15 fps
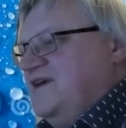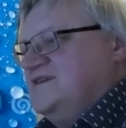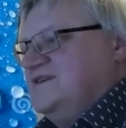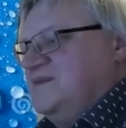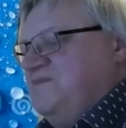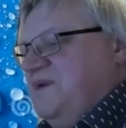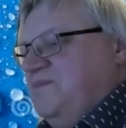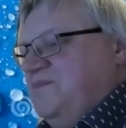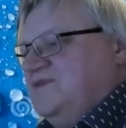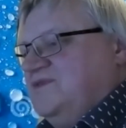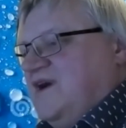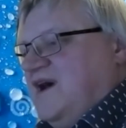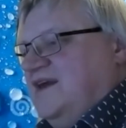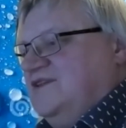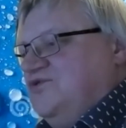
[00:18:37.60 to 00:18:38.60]
is that people
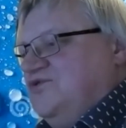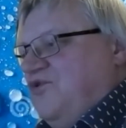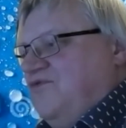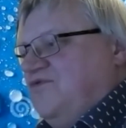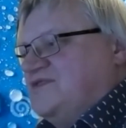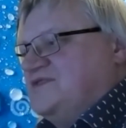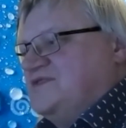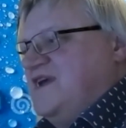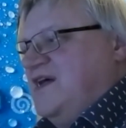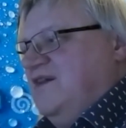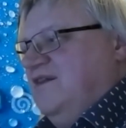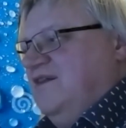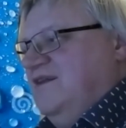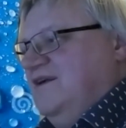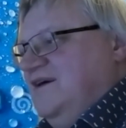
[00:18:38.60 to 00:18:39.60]
trying to
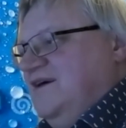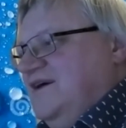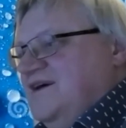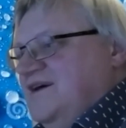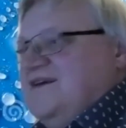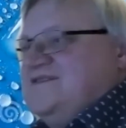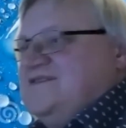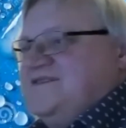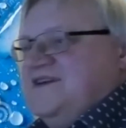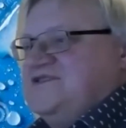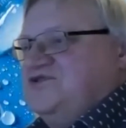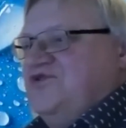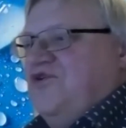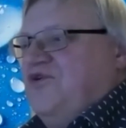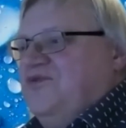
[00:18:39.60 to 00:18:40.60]
oversell, as
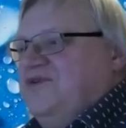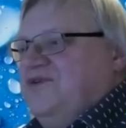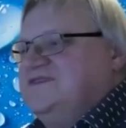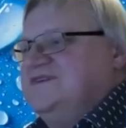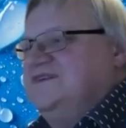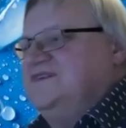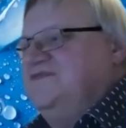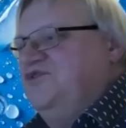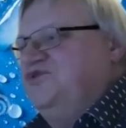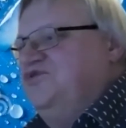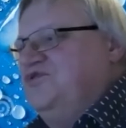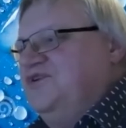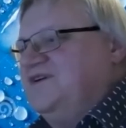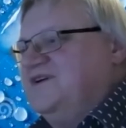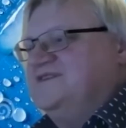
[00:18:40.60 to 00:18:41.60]
you know,
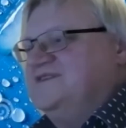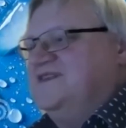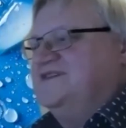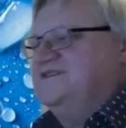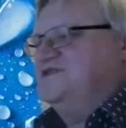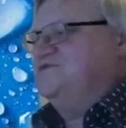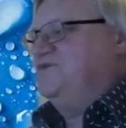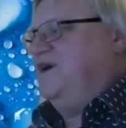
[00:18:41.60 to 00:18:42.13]
photonic crystals as